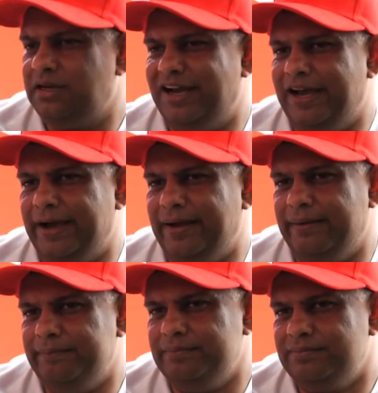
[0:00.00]

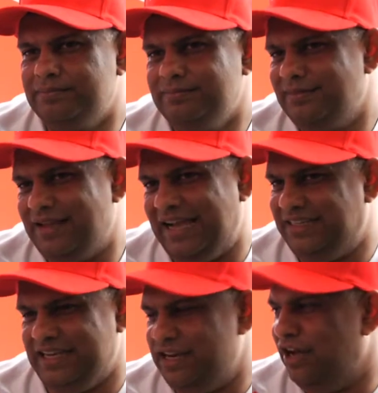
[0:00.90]
Um, I
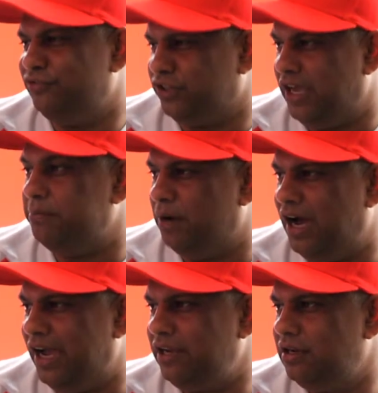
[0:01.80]
did enough to get
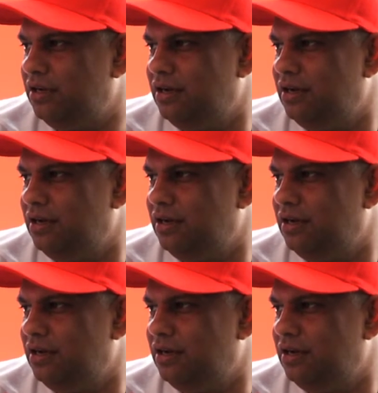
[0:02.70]
by,